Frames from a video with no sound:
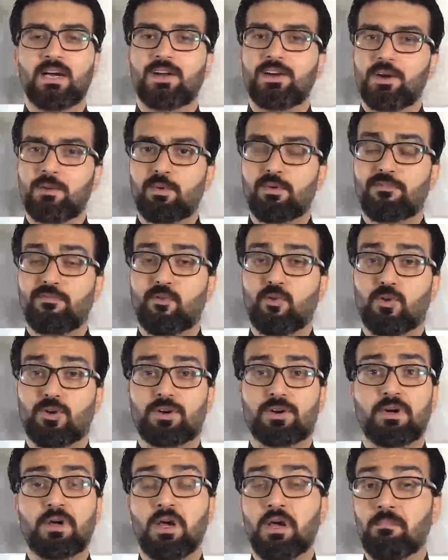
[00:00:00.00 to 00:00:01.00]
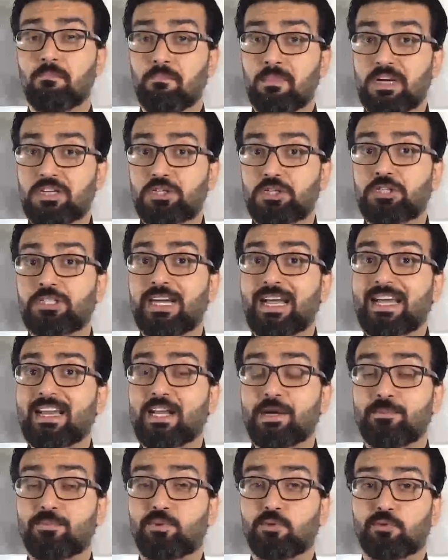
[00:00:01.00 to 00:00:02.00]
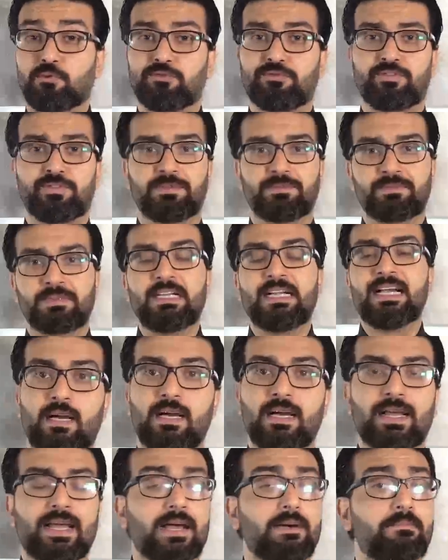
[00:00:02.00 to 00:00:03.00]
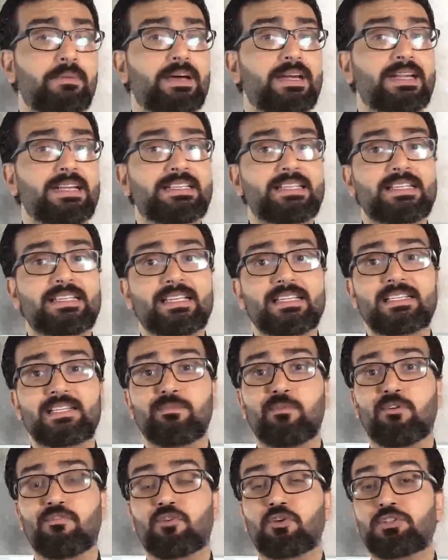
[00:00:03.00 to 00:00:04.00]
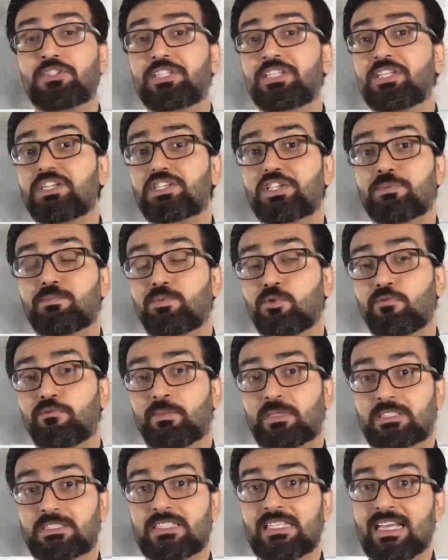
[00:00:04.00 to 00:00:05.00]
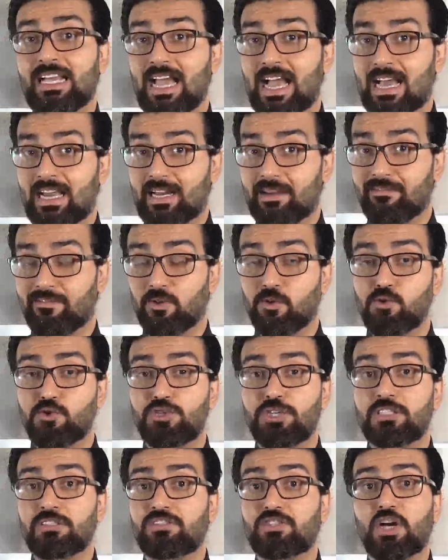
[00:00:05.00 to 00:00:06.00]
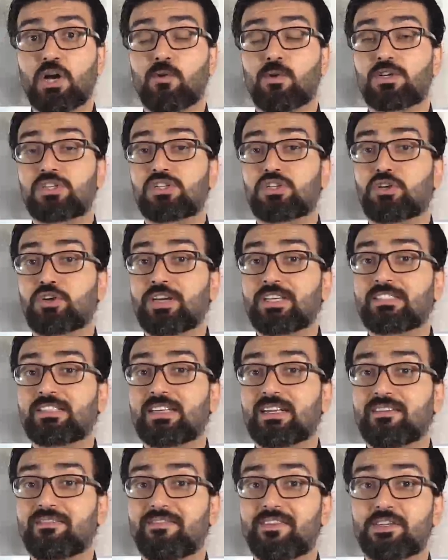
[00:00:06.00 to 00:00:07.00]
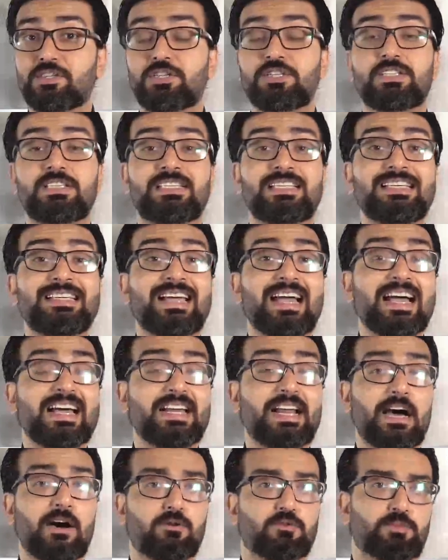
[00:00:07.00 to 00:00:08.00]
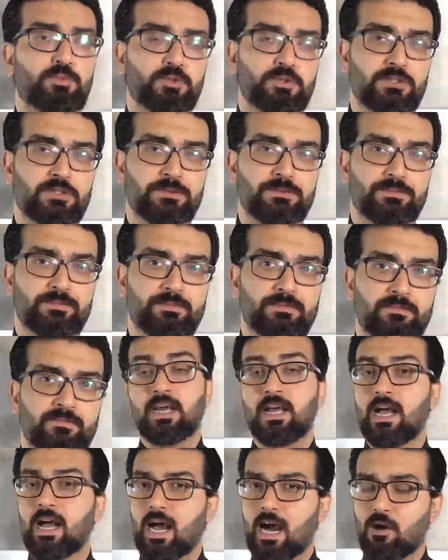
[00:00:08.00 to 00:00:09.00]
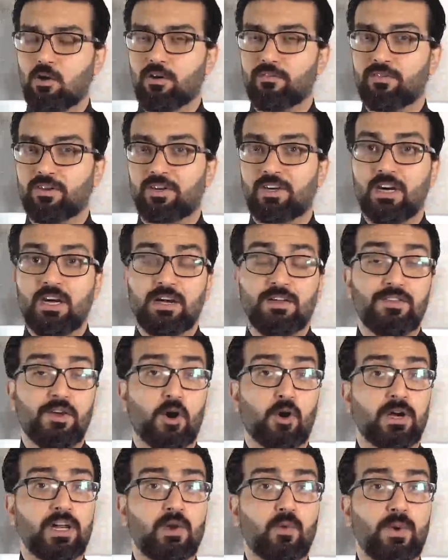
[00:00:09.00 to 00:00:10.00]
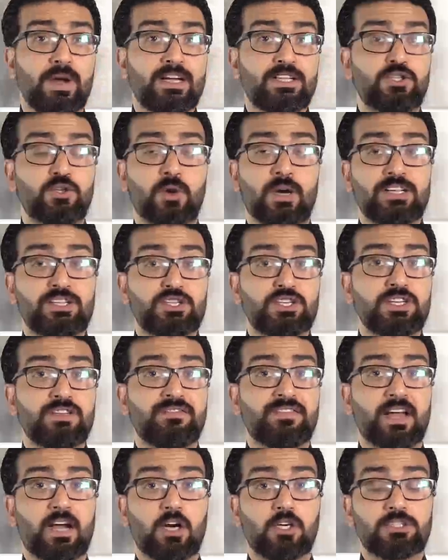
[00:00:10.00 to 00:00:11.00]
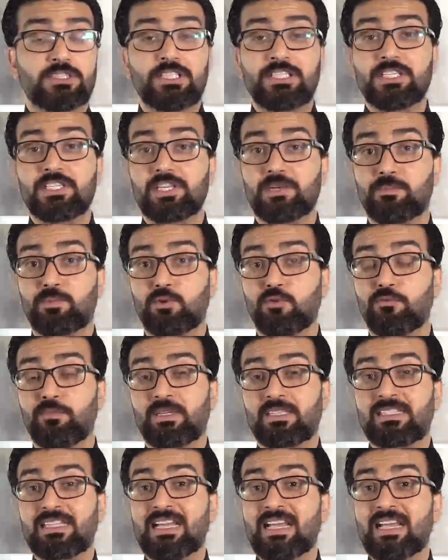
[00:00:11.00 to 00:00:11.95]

Number 4. Measure and improve. Kanban is a system of continuous improvement and evolution towards greater efficiency and output. However, the only way to achieve the continuous improvement